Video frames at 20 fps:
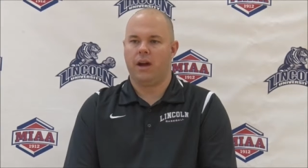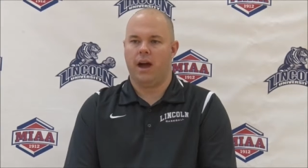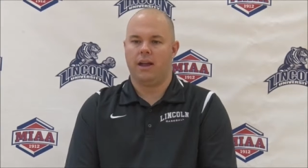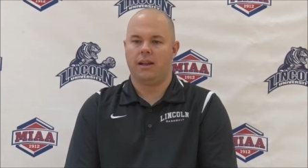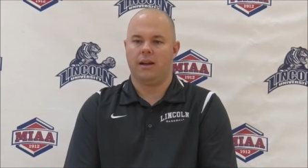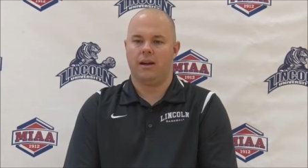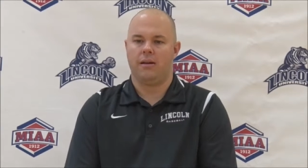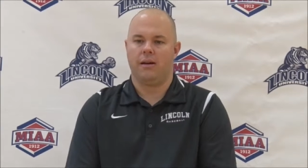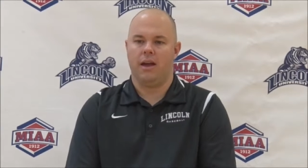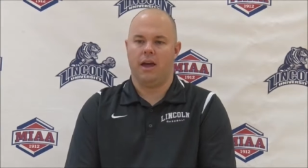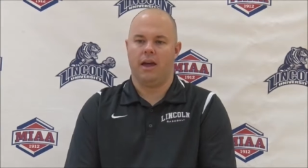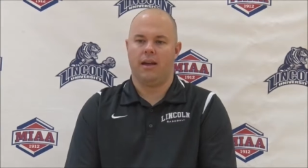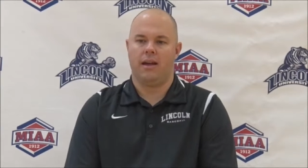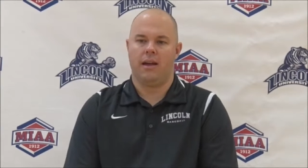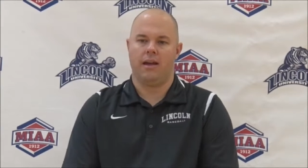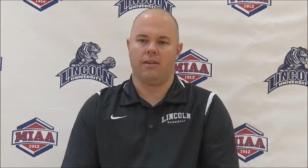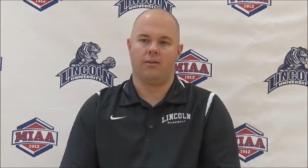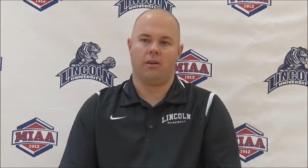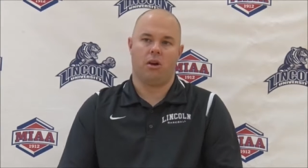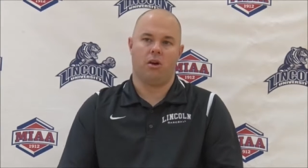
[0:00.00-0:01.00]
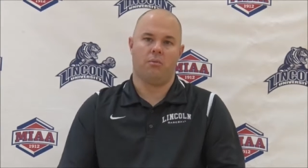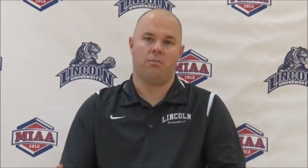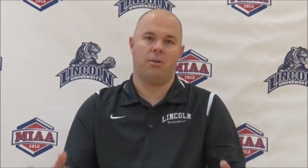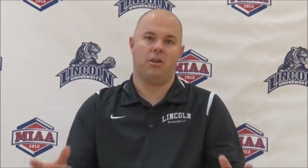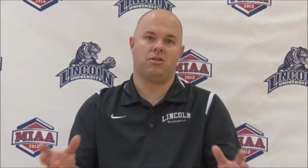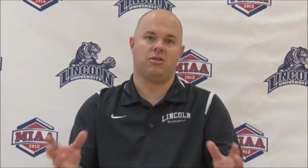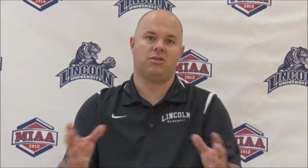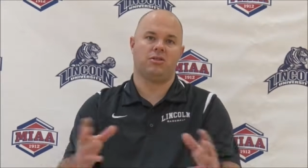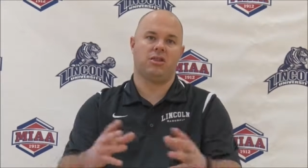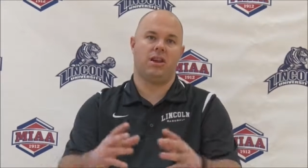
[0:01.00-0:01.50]
kind of, as our
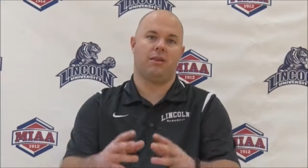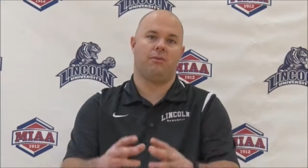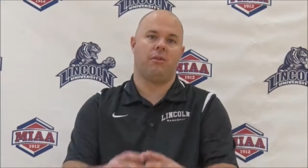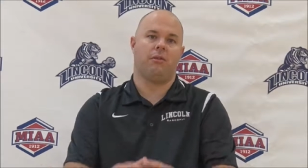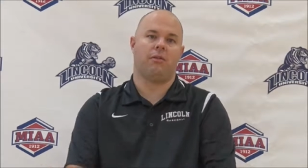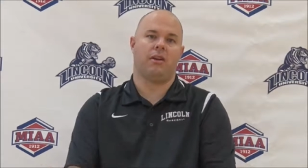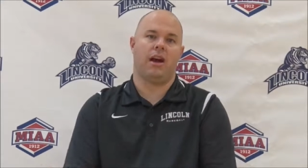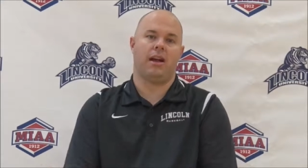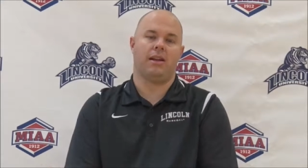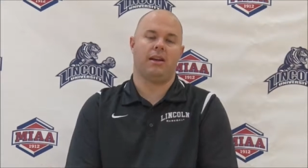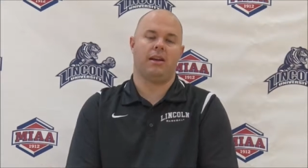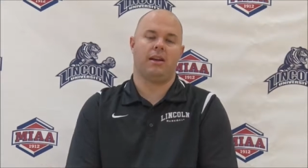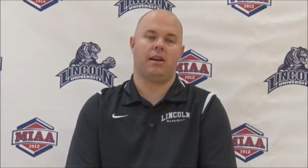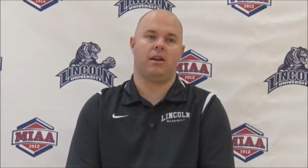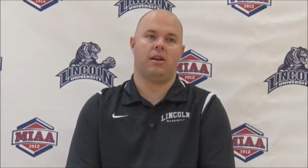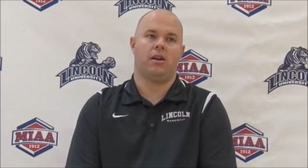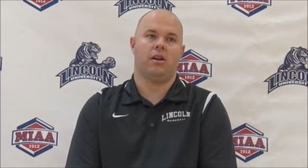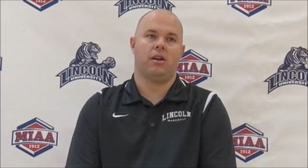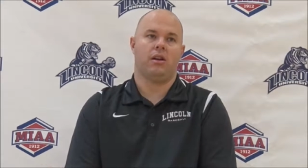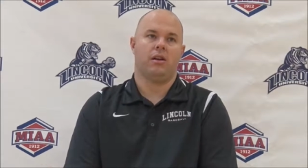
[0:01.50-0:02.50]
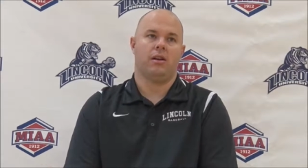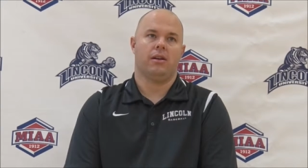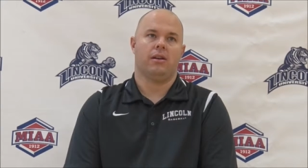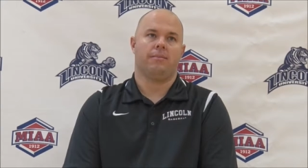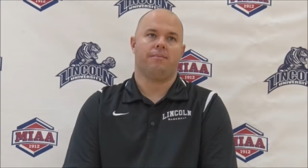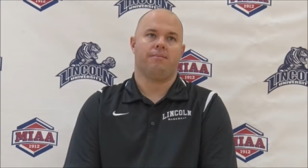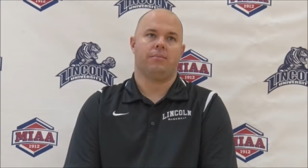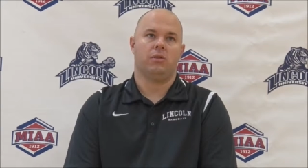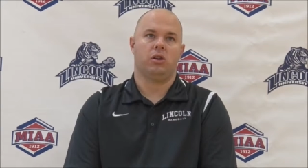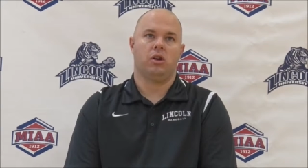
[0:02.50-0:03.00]
pitching staff, we've kind of,
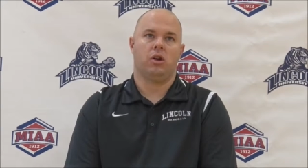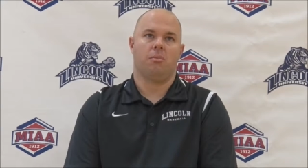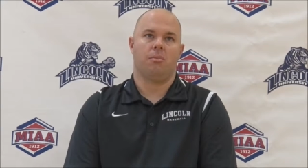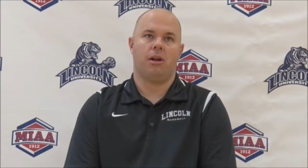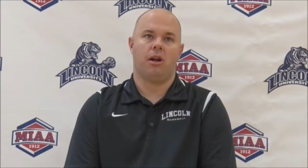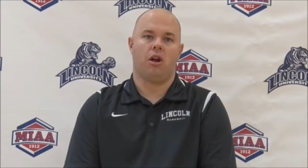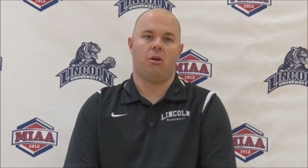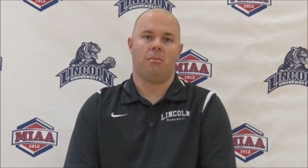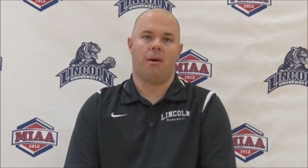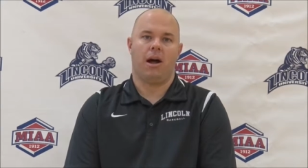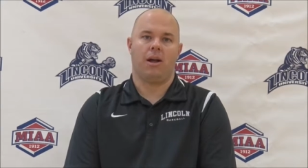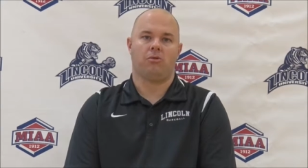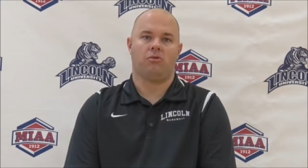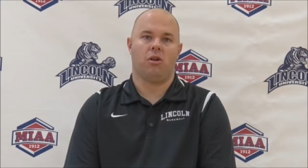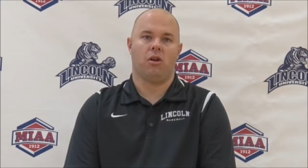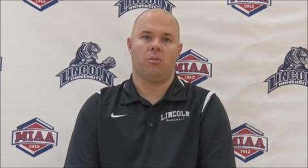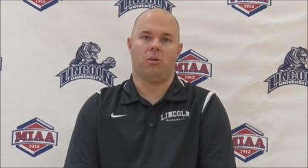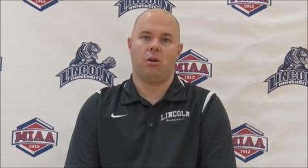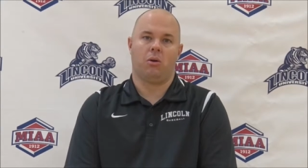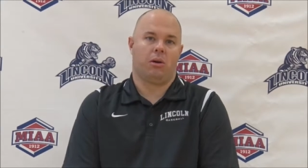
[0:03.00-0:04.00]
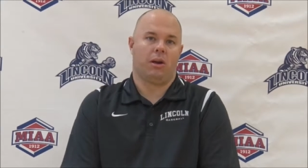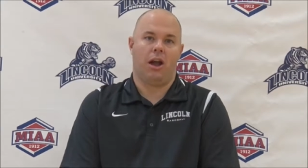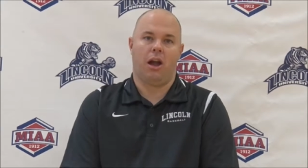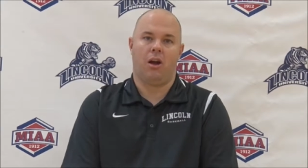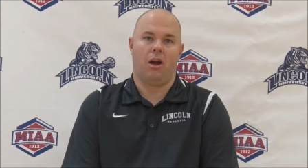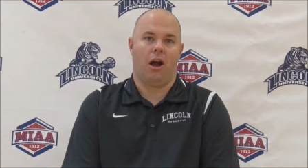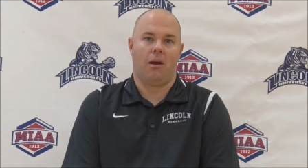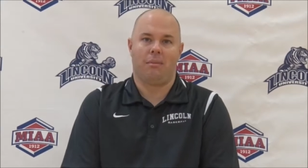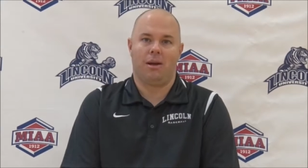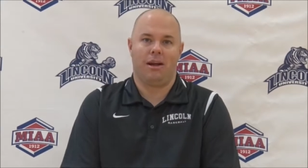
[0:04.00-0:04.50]
you know, Mara mantra, we don't
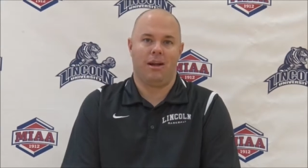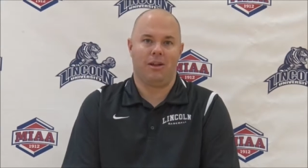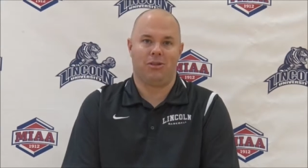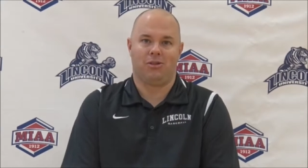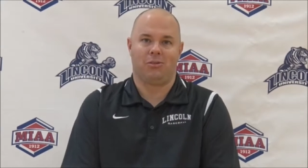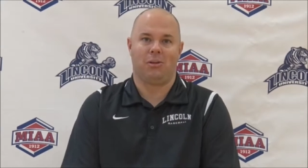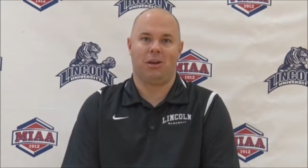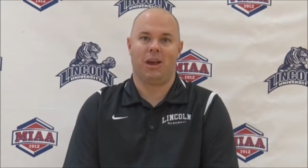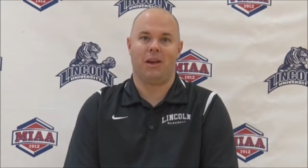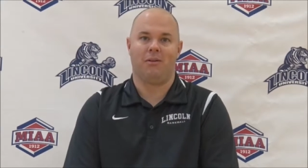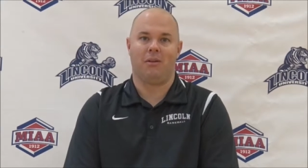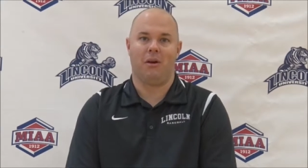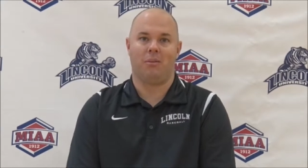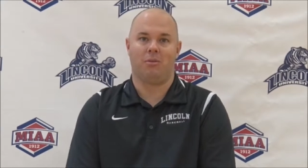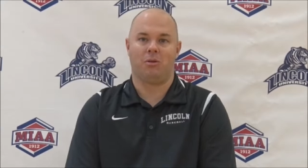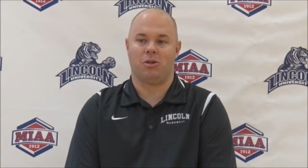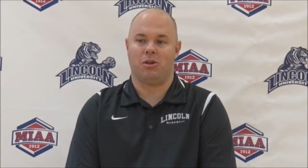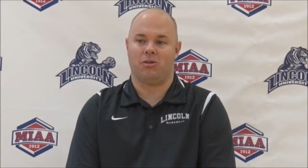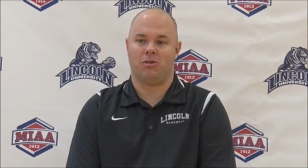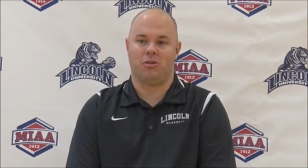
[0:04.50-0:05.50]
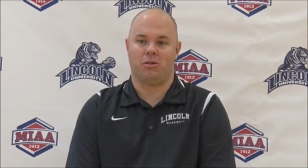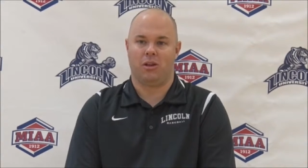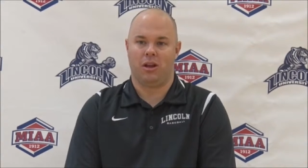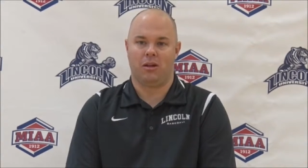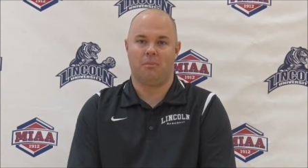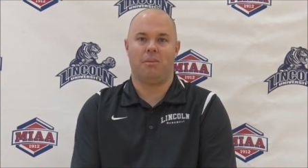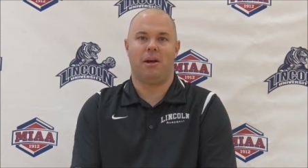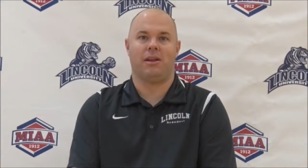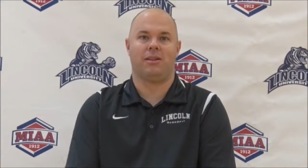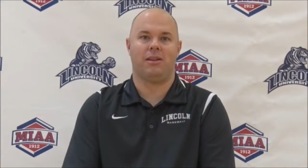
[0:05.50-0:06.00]
care how many hits we give up, we're just
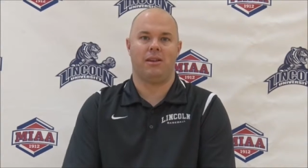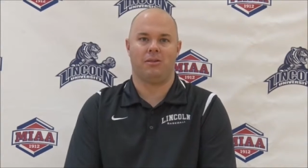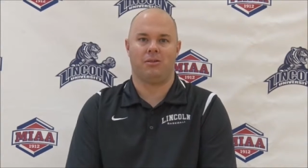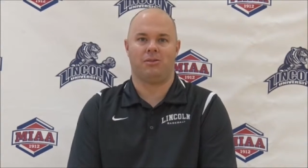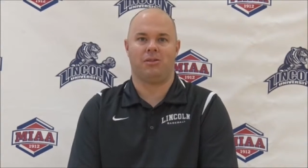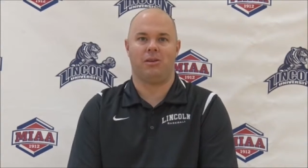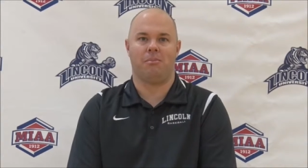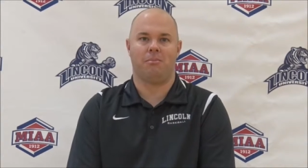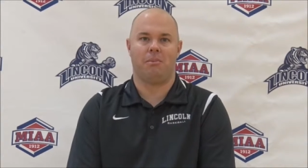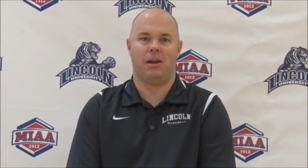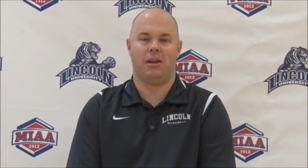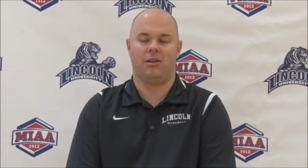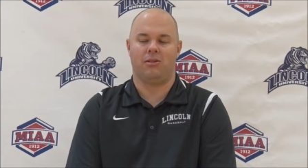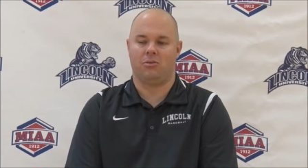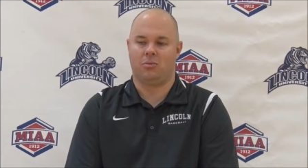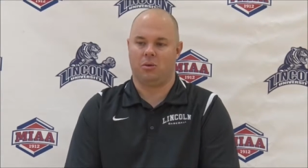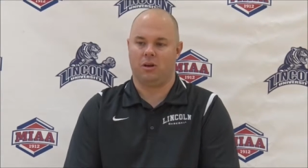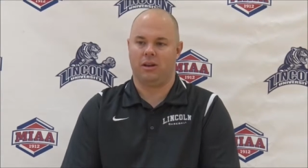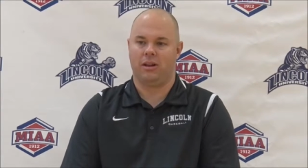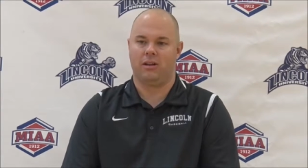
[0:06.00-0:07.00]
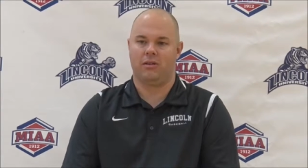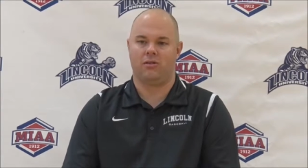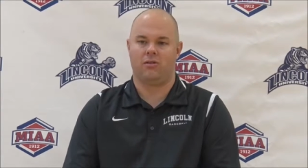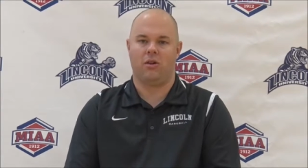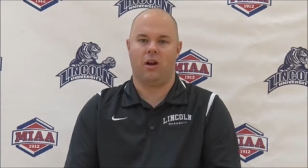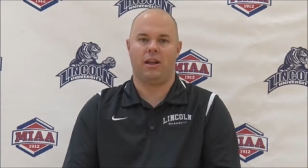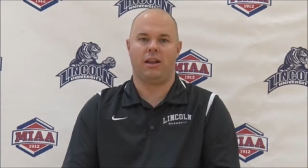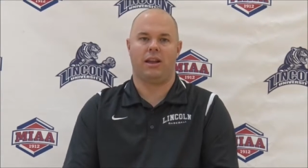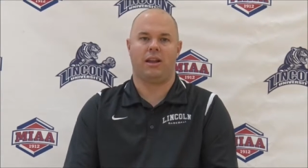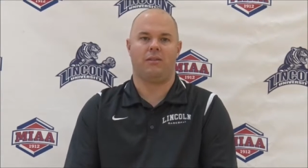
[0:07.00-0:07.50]
going to make the other team beat us. We're going to
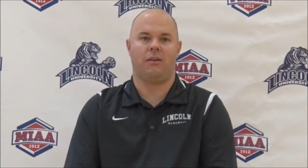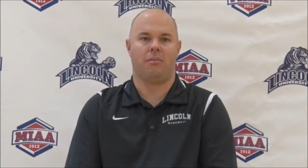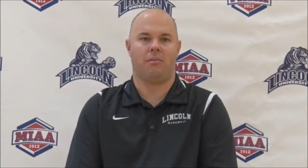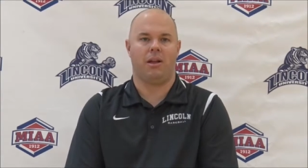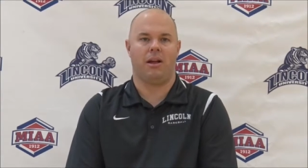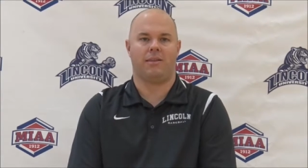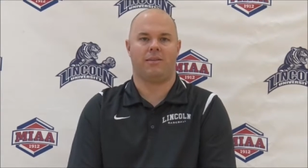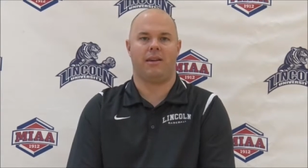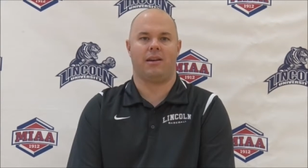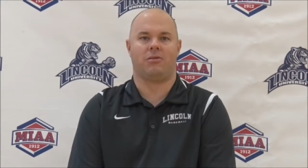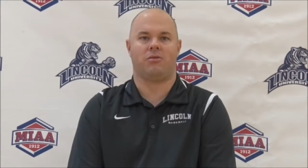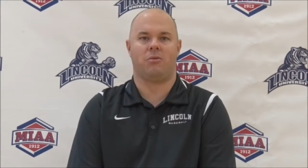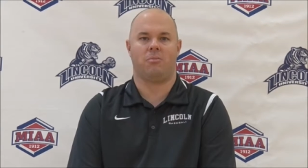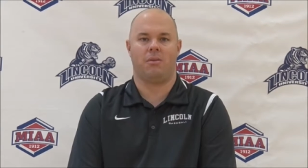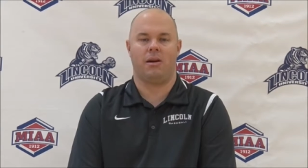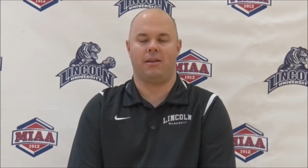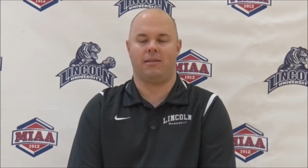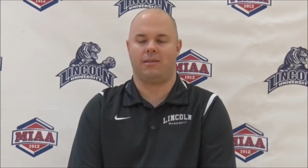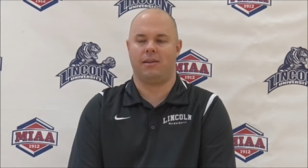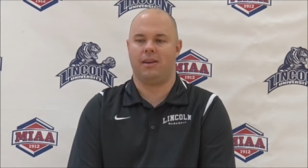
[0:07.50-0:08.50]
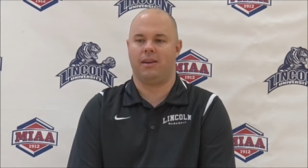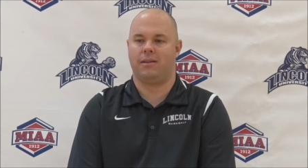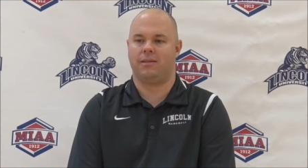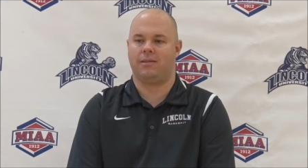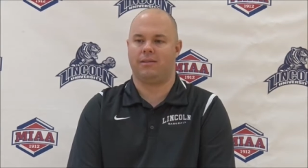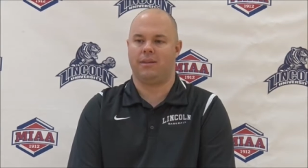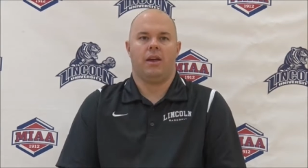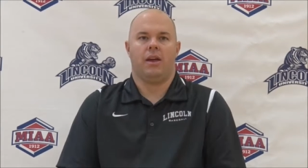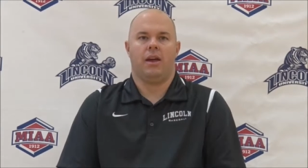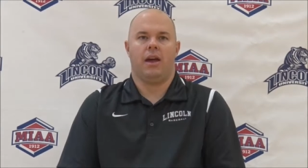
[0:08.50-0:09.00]
try to give up less extra base
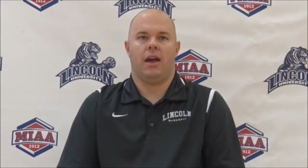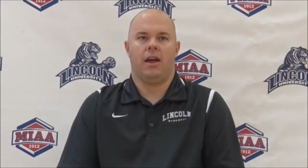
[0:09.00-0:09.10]
hits.